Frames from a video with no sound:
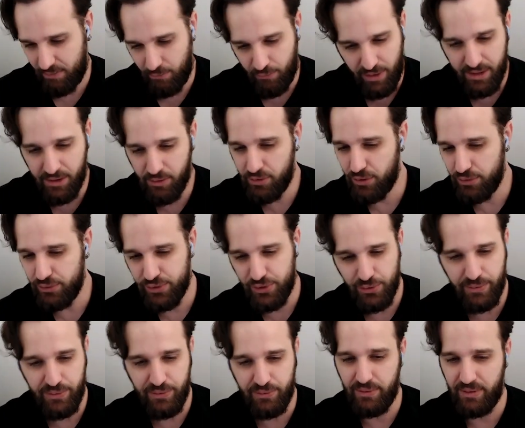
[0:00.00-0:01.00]
when you go to,
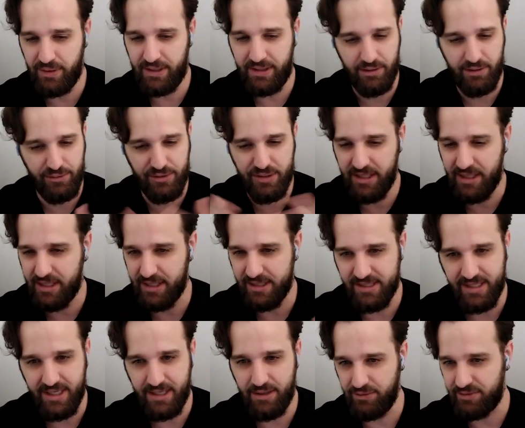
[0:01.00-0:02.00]
like, you take a
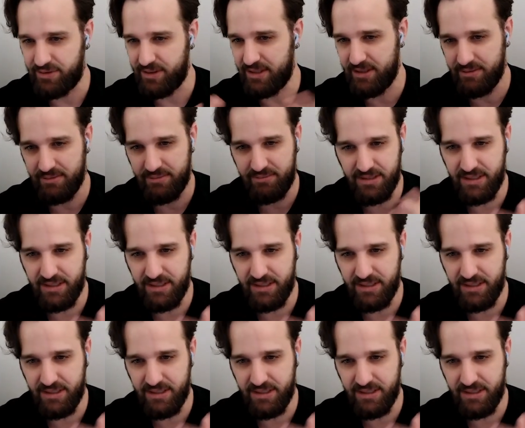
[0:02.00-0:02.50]
CELTA,